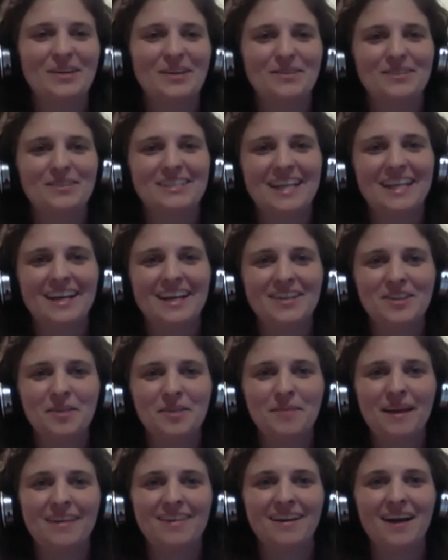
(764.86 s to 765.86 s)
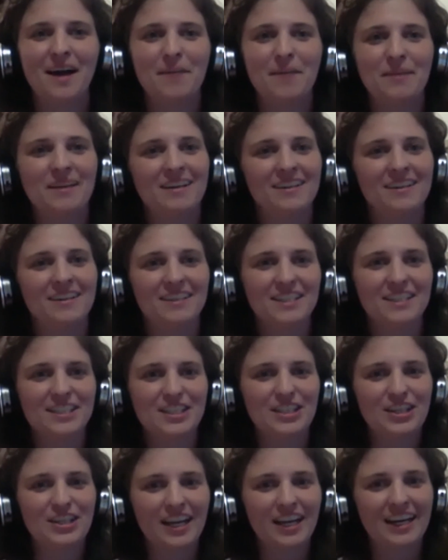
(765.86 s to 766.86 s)
Daniel made the comment,
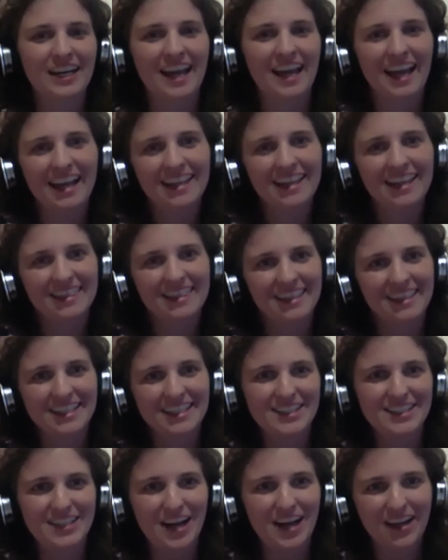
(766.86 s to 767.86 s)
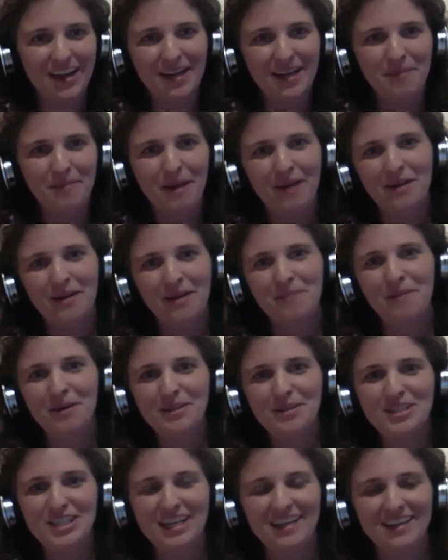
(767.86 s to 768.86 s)
Alyssa, you're going to hate this, talking about
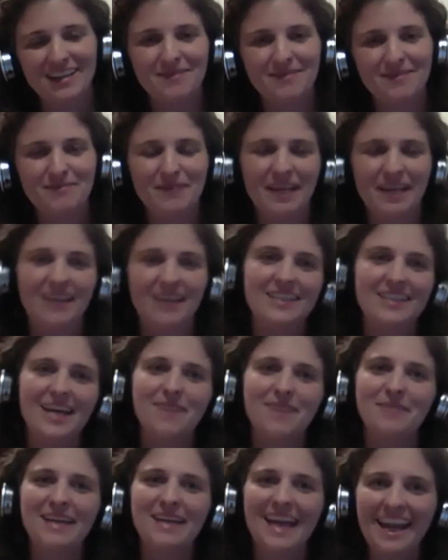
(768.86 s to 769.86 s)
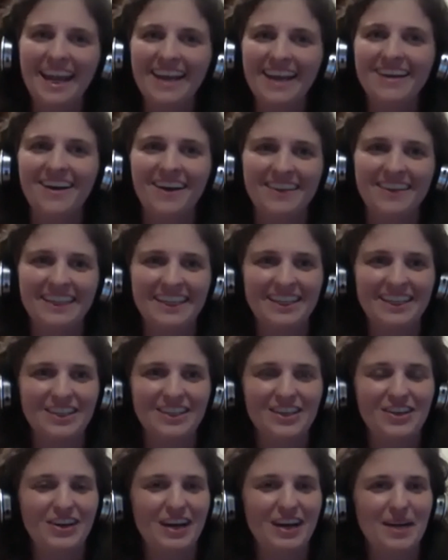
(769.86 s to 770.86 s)
emotion, because I'm an 8 on the
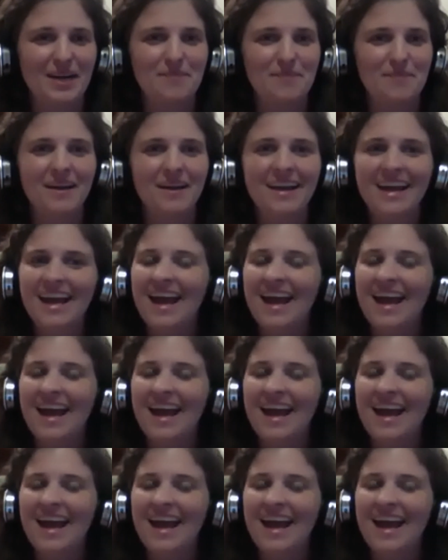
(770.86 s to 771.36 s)
Enneagram,